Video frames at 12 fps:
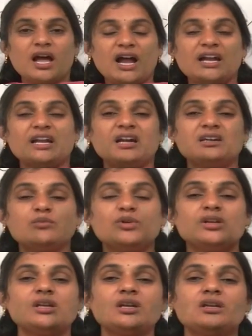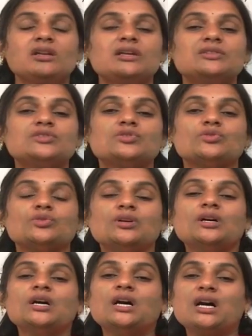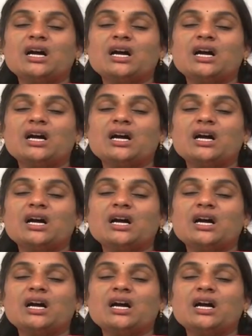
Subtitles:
and ultimately it leads to a